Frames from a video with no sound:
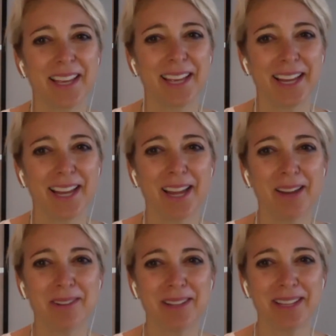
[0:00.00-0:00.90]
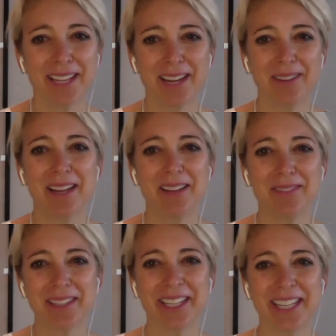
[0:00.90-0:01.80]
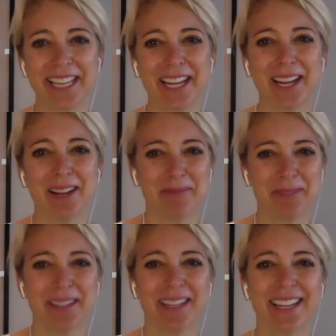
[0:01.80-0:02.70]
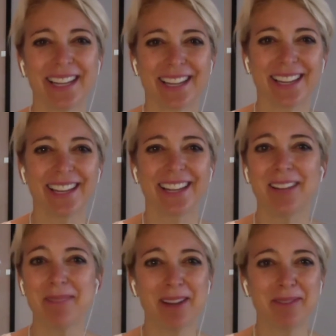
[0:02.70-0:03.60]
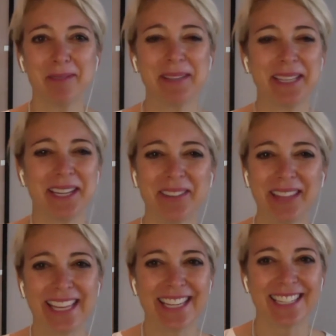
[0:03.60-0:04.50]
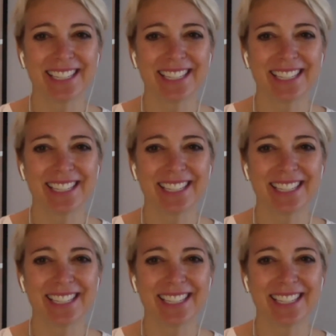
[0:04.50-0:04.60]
I will have to look it up. I'm not familiar with it.